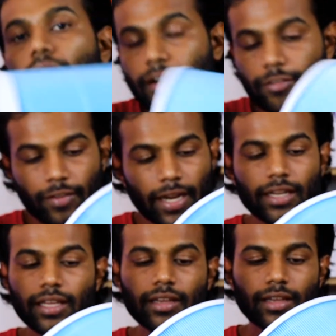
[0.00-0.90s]

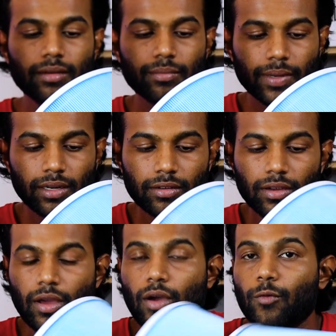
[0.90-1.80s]
RFID inbuilt,
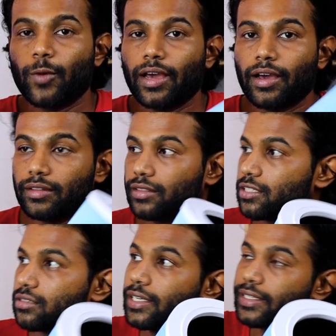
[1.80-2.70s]
where
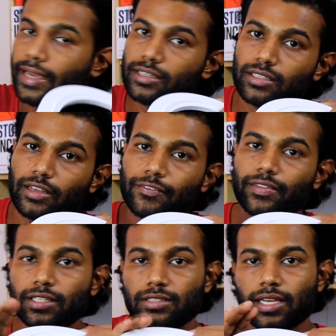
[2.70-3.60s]
this detects if
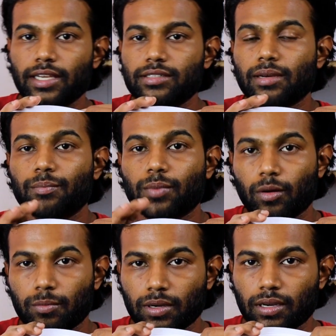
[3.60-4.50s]
this is a
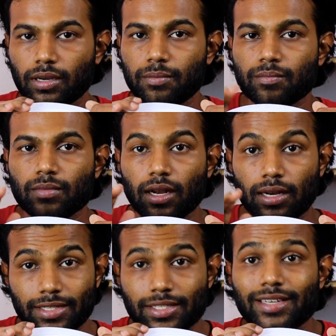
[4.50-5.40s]
proper
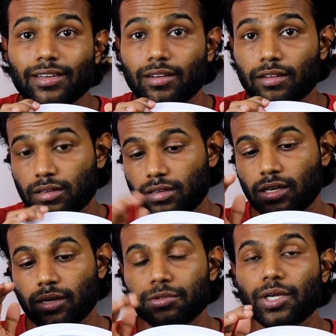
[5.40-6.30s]
legit
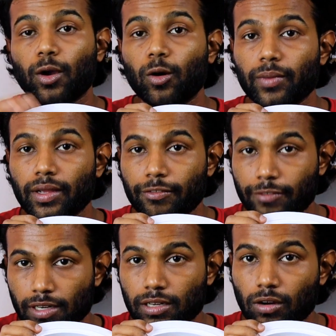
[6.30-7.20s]
Xiaomi
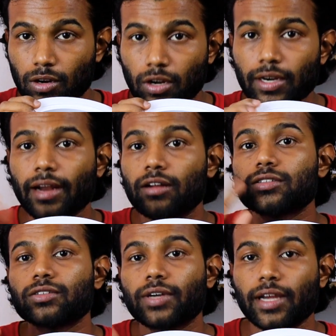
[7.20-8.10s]
filter or not, and
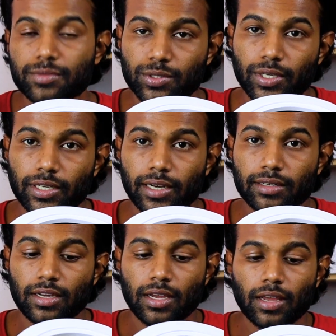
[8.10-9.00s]
also helps to
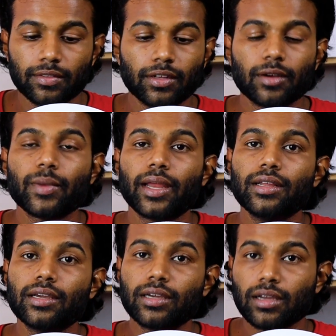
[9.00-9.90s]
detect the
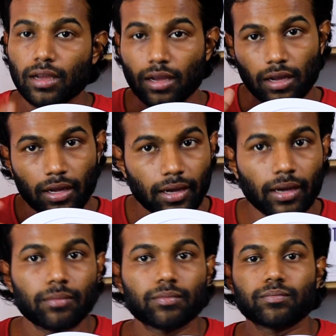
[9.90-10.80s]
remaining
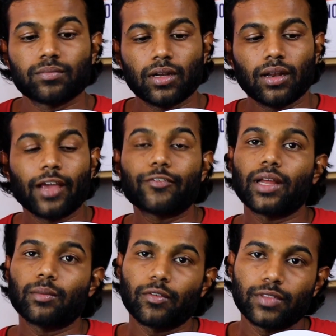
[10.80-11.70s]

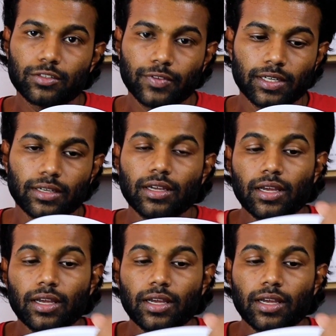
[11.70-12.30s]
lifetime of this filter.